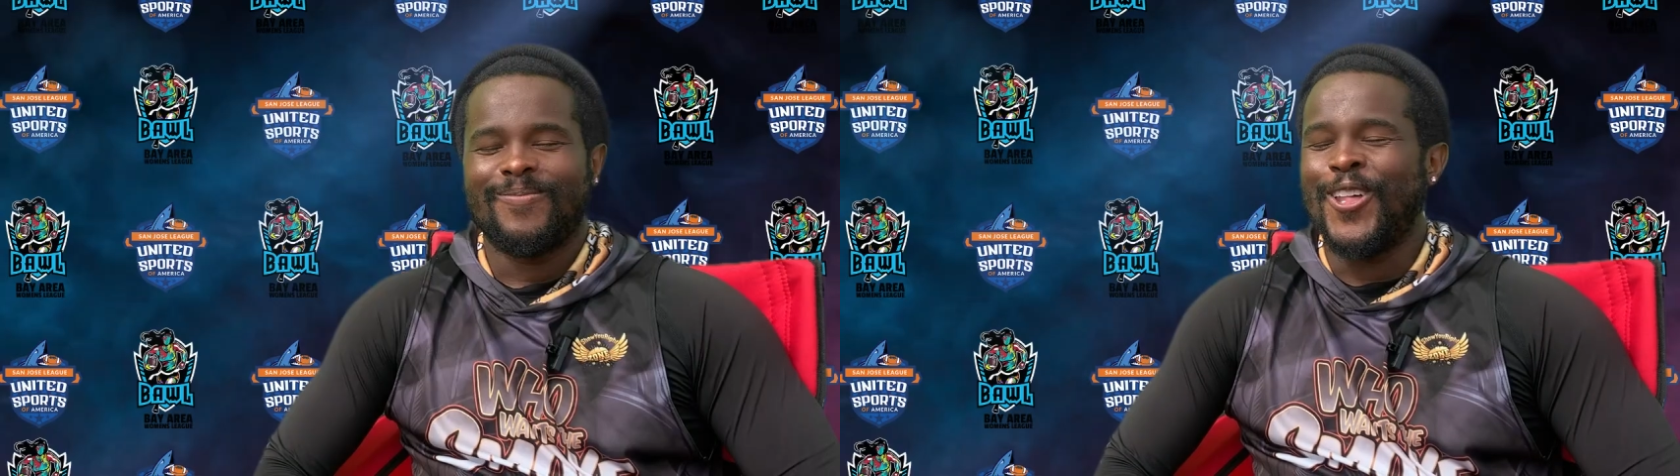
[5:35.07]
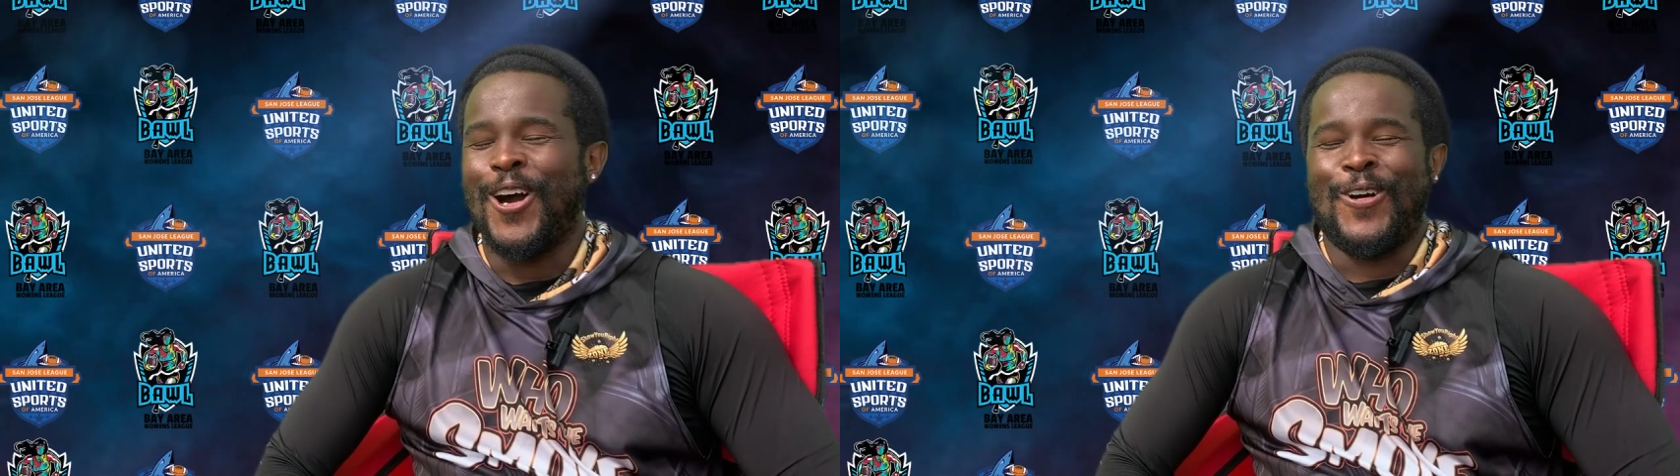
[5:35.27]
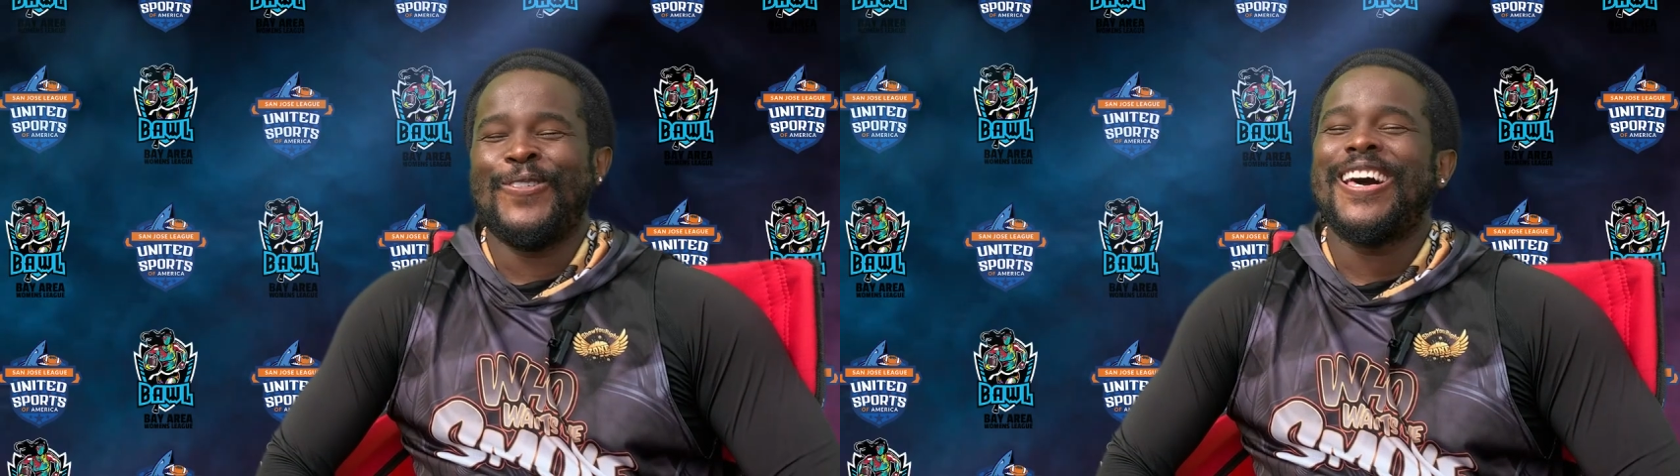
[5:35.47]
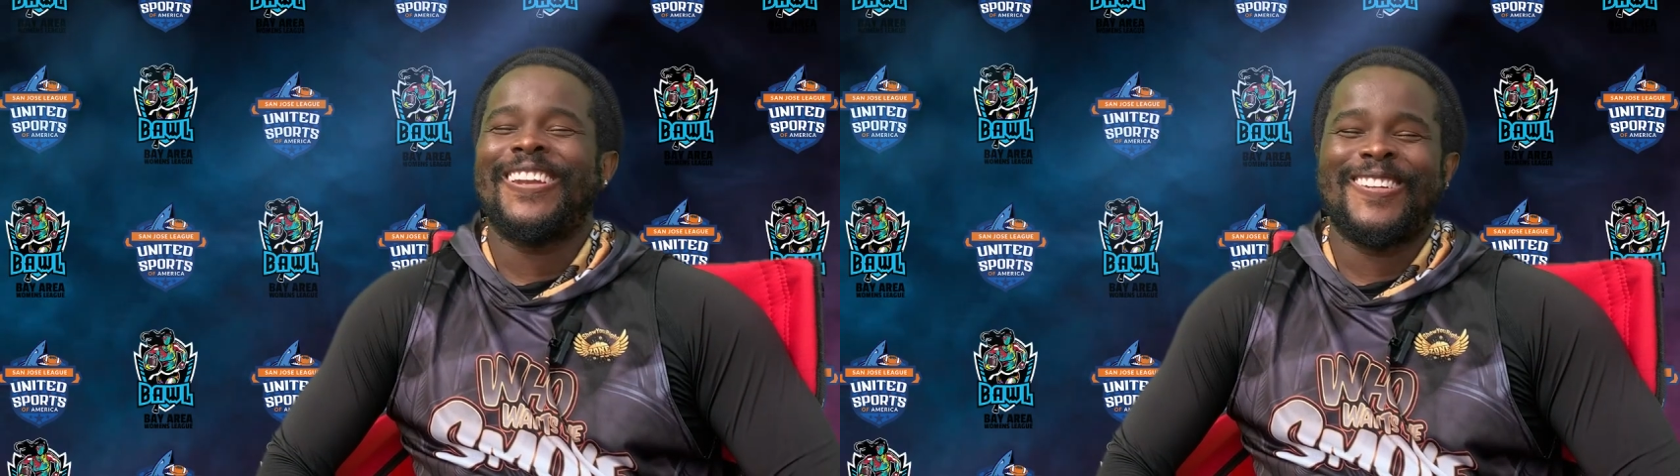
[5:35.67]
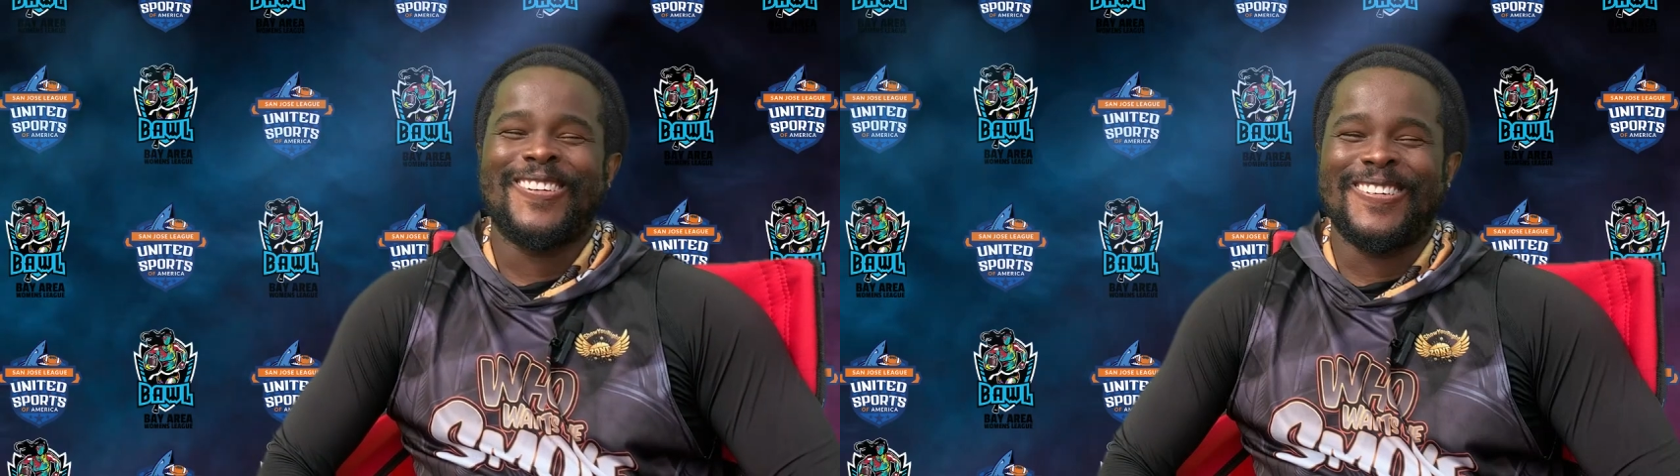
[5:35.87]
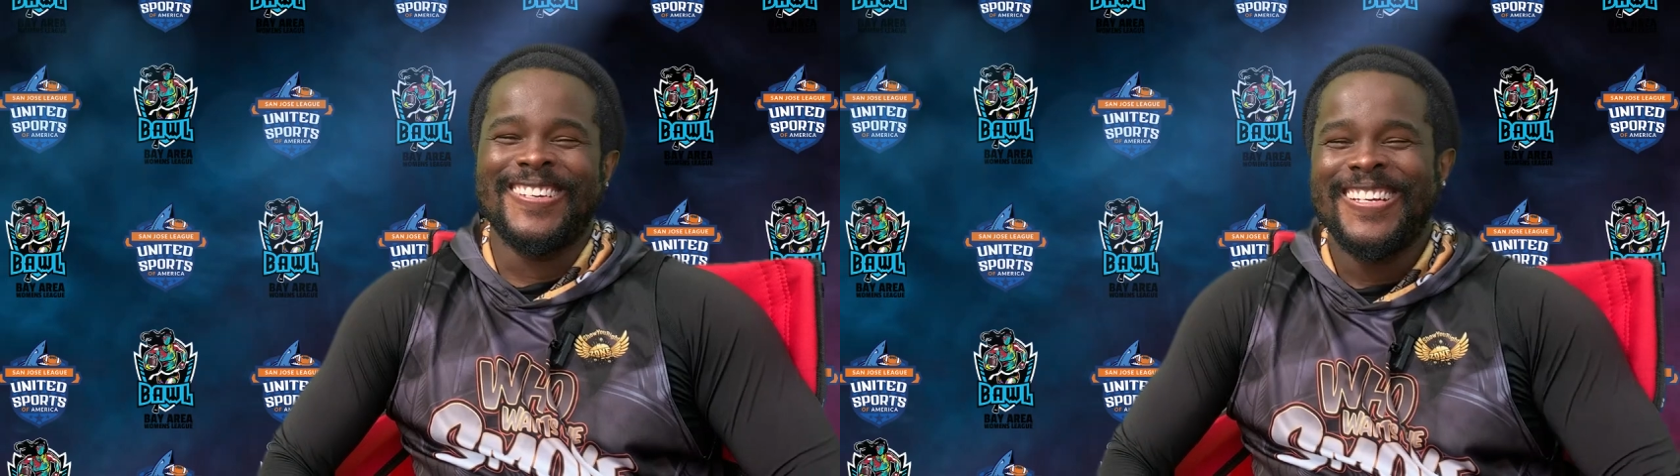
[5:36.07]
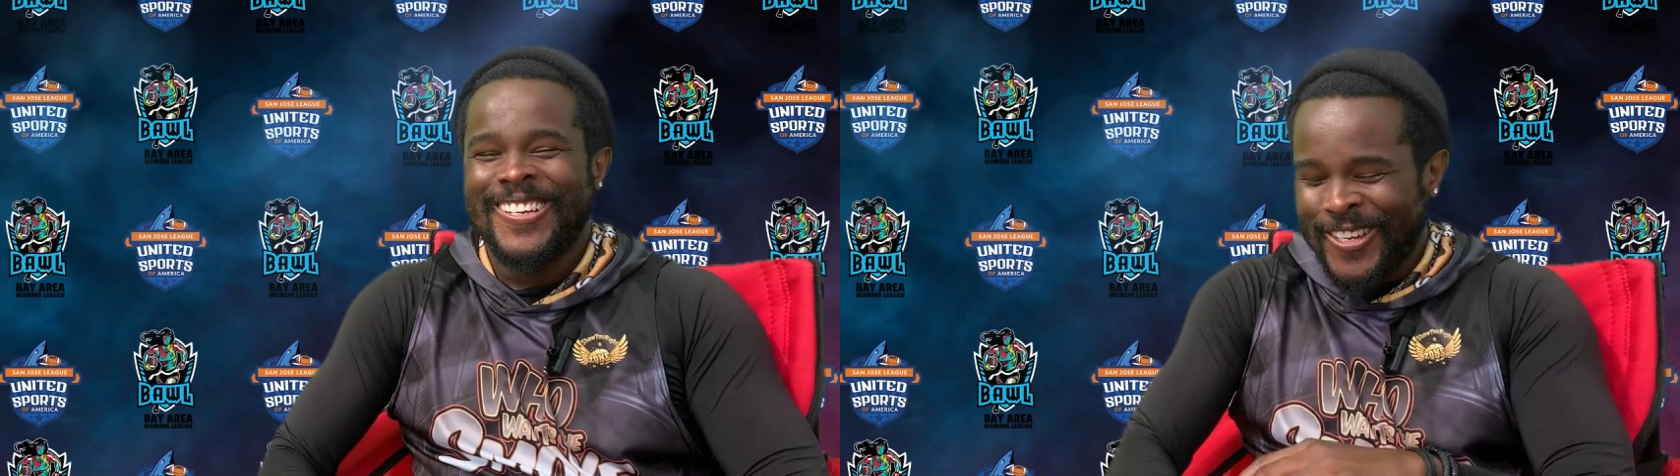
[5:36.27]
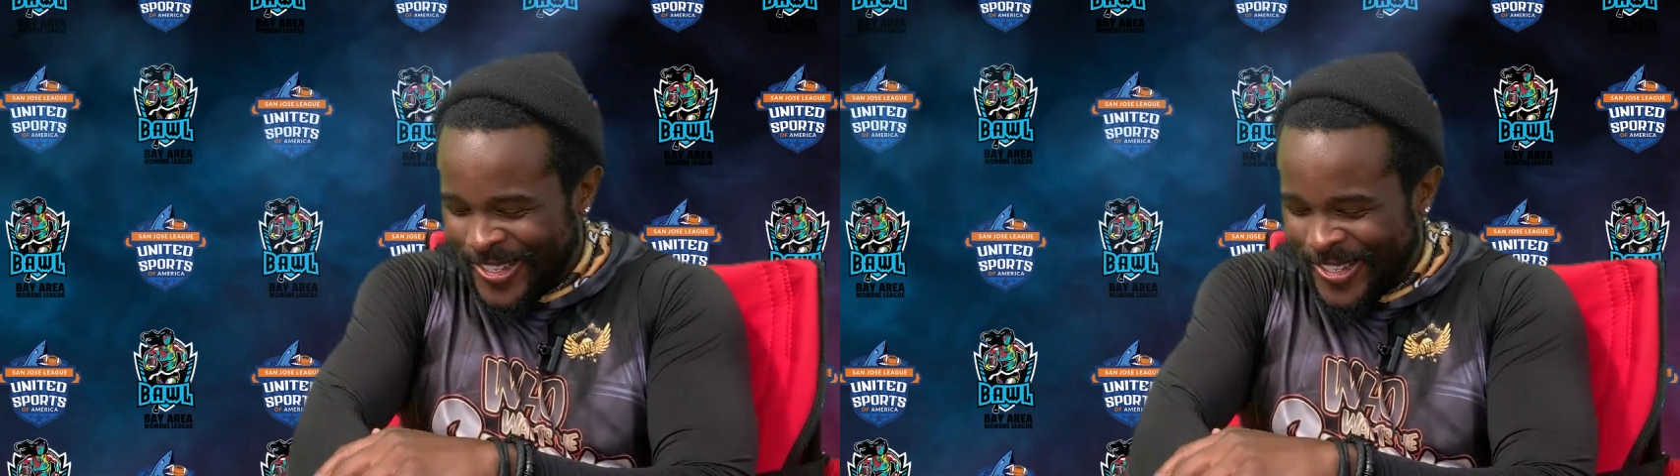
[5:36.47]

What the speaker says: No, not at all. You